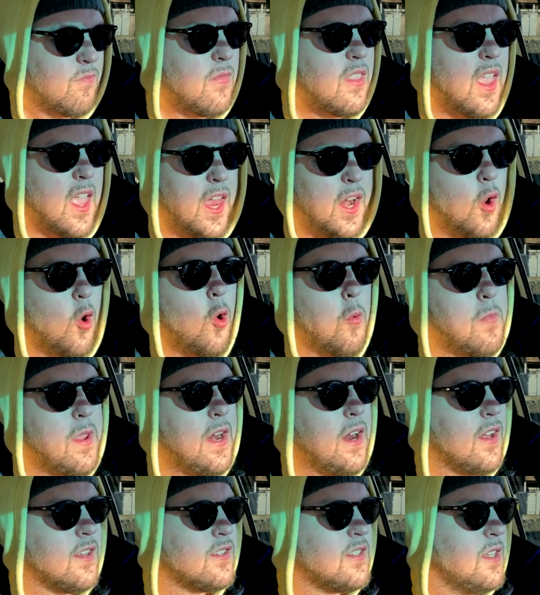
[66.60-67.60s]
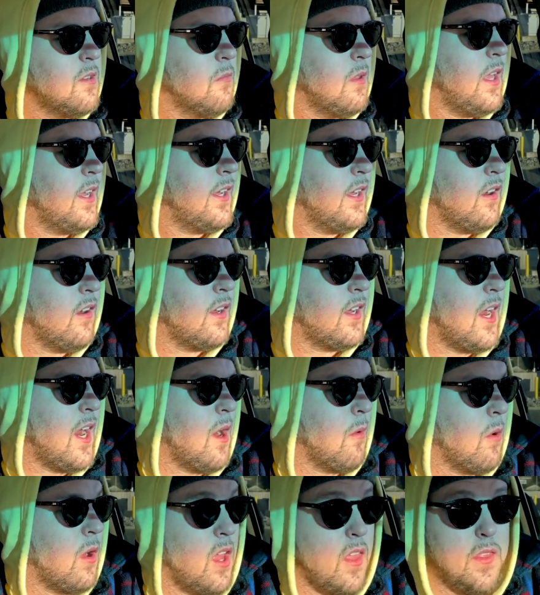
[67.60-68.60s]
I know it may not seem like it on
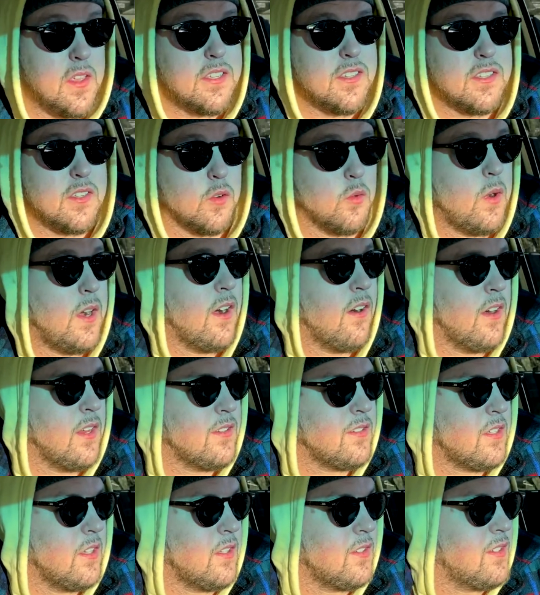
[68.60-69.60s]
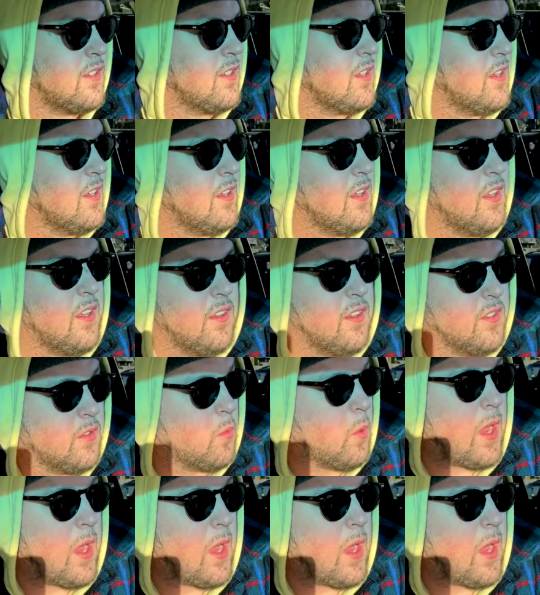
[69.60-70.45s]
camera. And this is a rare instance. This is why I